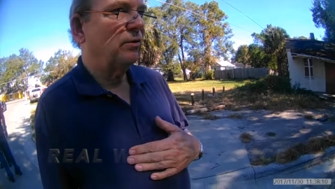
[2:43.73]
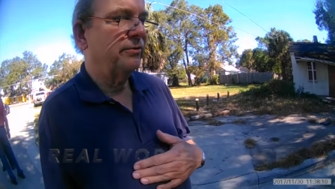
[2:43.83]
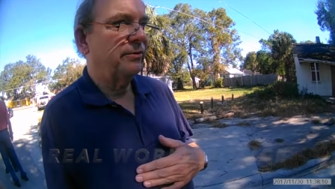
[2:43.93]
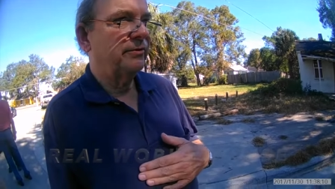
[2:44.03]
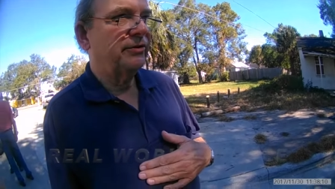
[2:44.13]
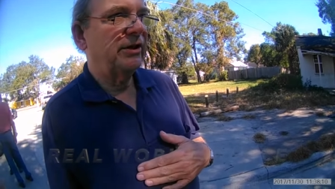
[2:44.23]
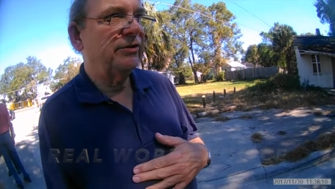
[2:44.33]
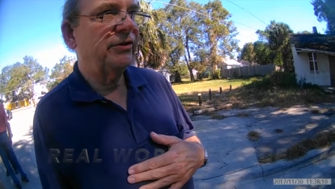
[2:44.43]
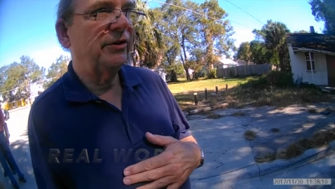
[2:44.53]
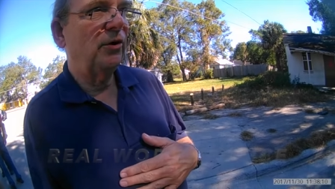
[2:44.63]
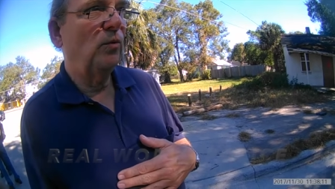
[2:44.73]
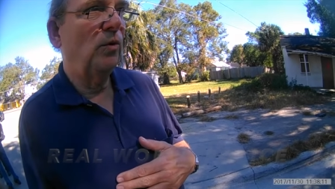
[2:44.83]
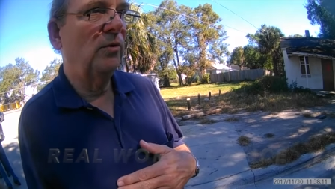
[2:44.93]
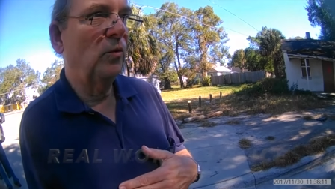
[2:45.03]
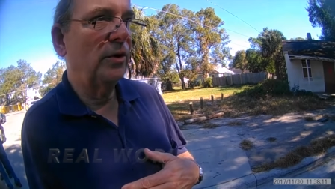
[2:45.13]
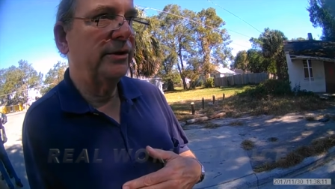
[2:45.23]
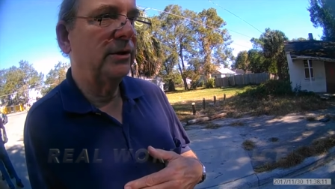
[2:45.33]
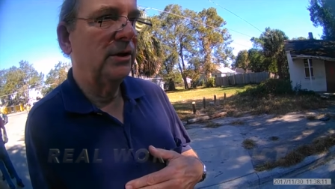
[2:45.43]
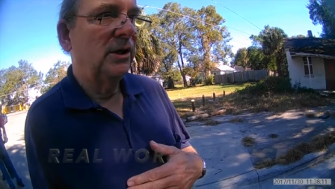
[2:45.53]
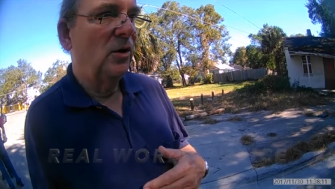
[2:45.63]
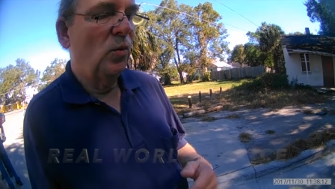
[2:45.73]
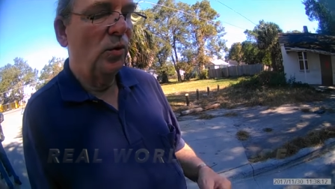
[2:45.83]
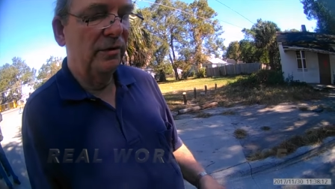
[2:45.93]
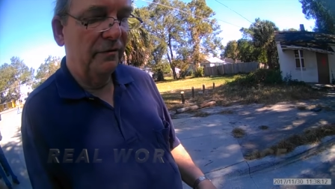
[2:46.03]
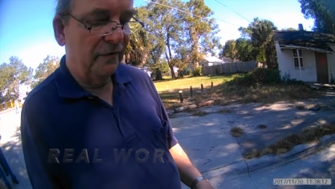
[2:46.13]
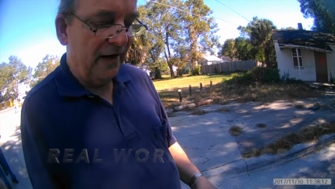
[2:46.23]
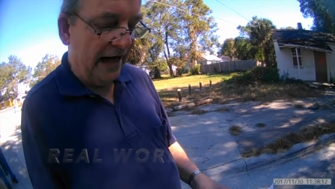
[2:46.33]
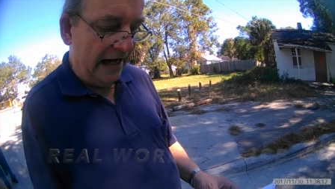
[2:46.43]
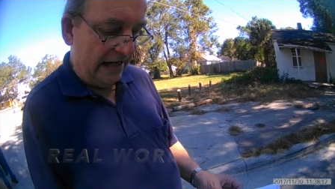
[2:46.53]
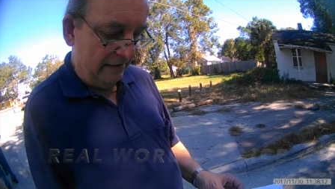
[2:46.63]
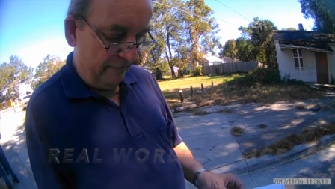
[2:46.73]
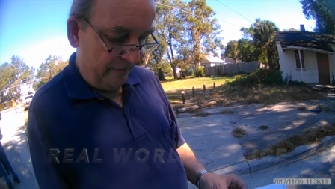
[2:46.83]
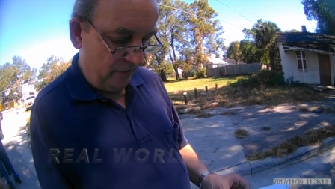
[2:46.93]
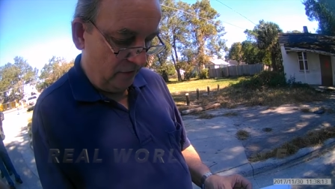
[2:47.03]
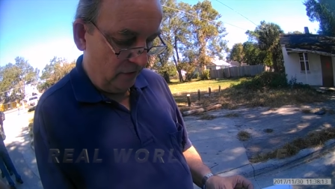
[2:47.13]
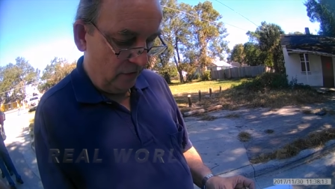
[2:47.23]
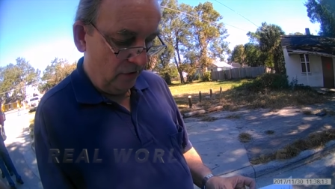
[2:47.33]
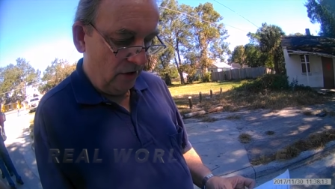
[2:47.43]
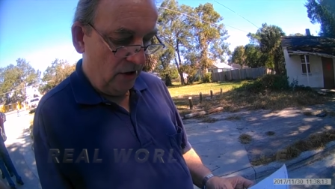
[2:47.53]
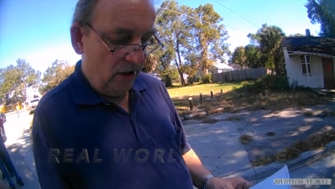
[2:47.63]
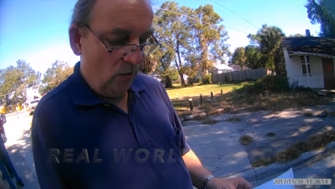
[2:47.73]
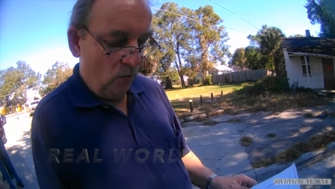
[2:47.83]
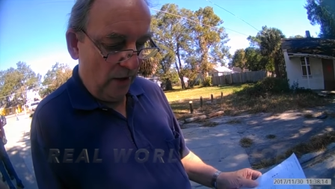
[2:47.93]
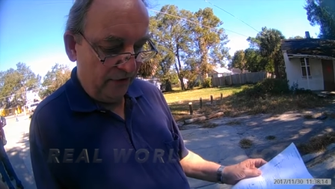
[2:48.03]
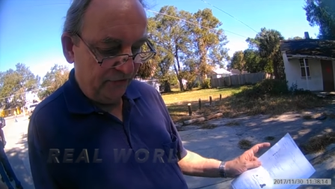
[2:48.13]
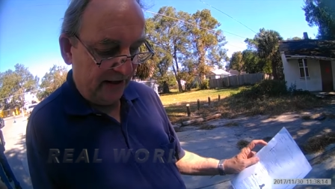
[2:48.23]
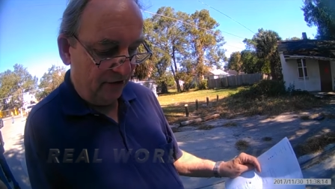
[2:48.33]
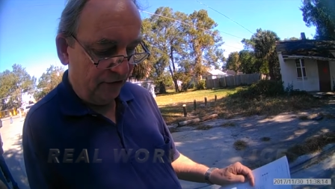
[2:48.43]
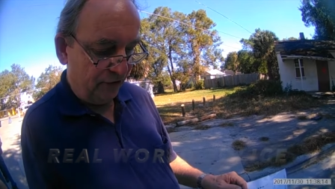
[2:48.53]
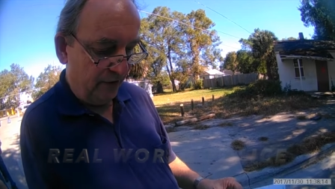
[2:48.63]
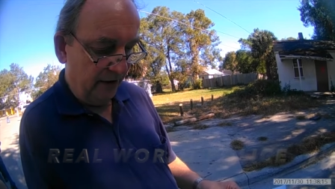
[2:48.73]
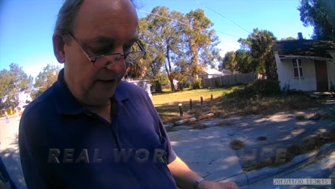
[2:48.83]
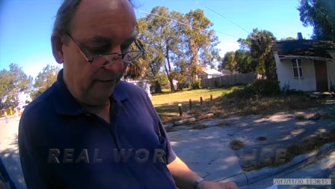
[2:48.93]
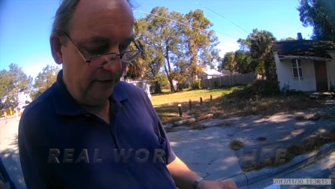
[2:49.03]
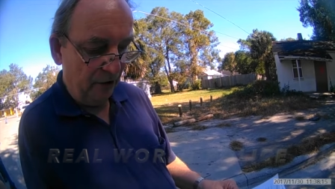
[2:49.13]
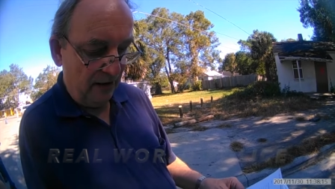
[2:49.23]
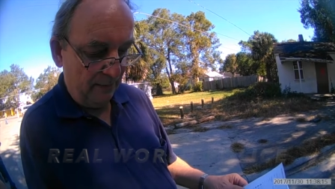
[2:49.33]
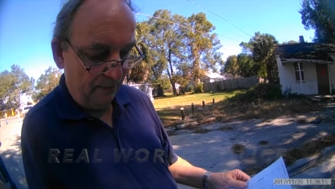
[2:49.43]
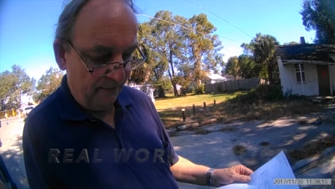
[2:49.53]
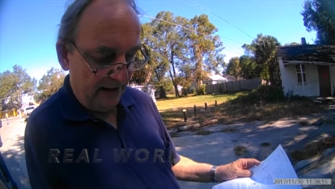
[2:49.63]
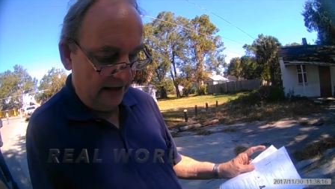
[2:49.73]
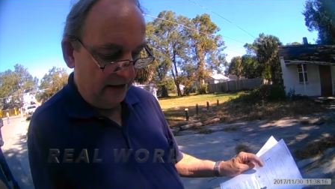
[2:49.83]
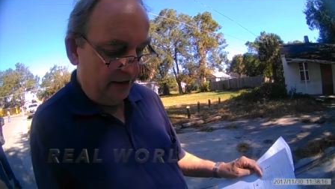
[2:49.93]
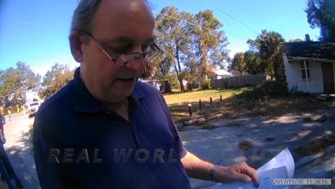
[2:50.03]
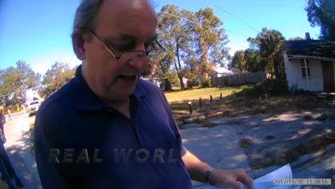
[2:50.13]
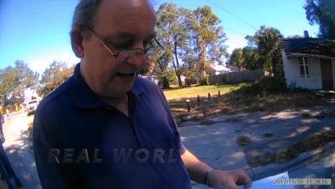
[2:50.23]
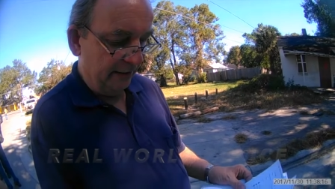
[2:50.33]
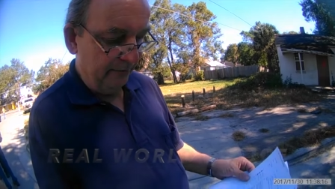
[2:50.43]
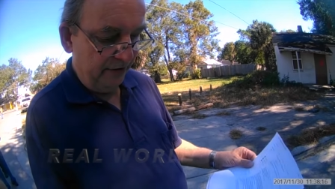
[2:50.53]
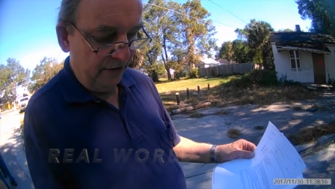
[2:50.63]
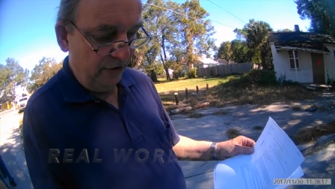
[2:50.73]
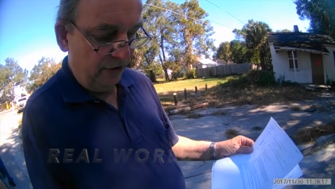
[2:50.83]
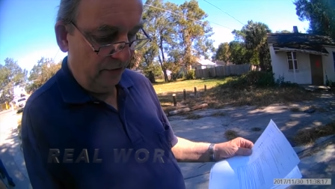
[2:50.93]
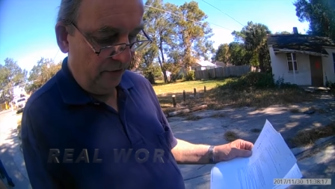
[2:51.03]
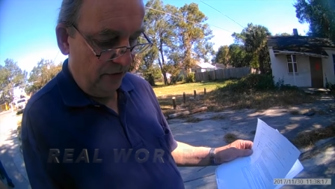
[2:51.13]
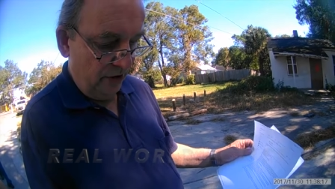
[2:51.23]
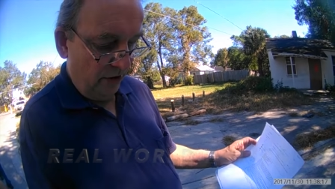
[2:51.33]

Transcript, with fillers: authorization on one one one five West South Street, even though I provided a document to you. You